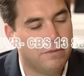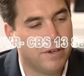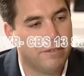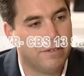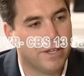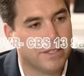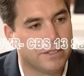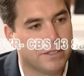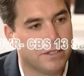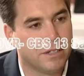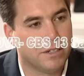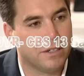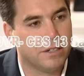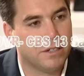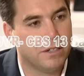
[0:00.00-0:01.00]
Maybe that's
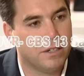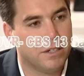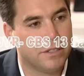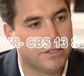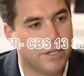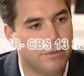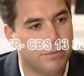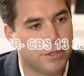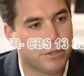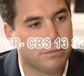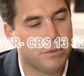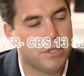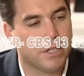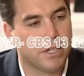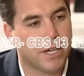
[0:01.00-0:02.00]
a attempt to
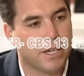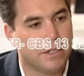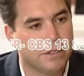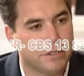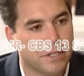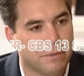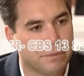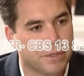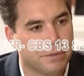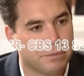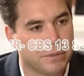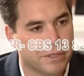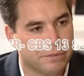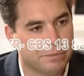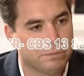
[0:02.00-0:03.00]
communicate or something,
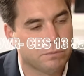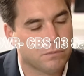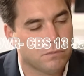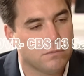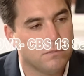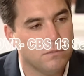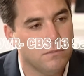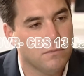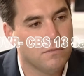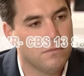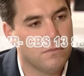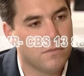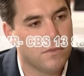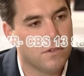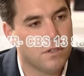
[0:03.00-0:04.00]

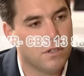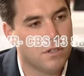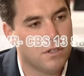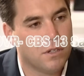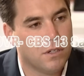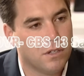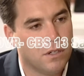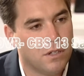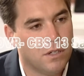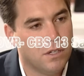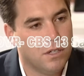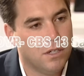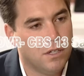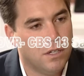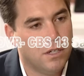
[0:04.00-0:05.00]
but
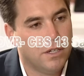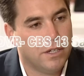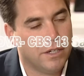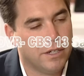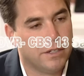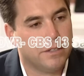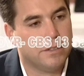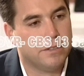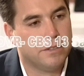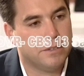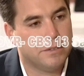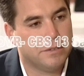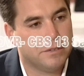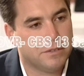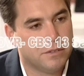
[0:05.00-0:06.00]
yeah,
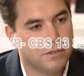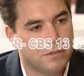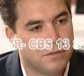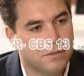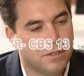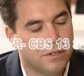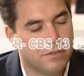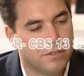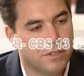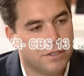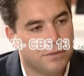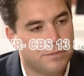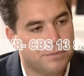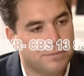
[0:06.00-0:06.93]
definitely.